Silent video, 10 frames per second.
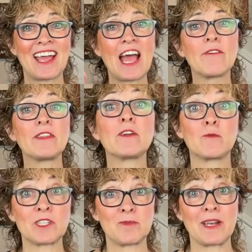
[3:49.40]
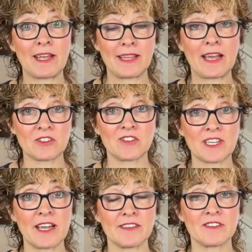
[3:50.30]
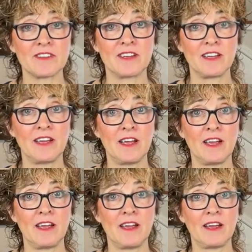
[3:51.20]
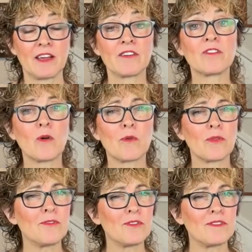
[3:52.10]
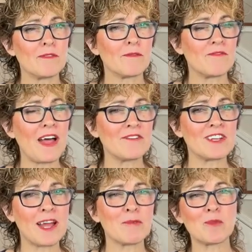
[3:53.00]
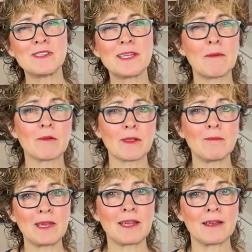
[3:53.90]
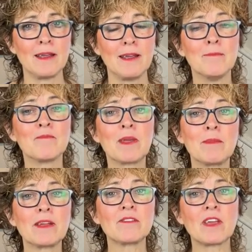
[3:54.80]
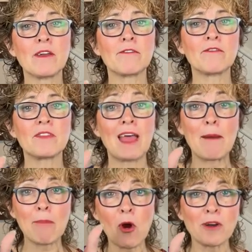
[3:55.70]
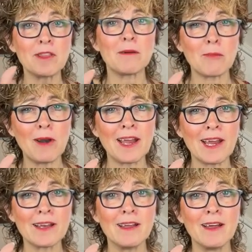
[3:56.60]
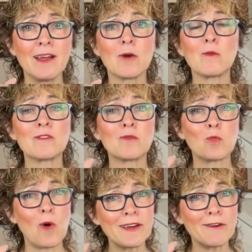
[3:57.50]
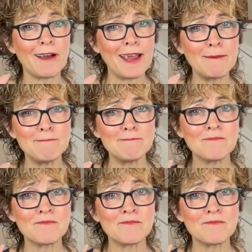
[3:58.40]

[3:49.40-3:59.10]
have the enrichment and the exercise. So 5 times, what does that really mean? That means if that part of their brain was 1 gram,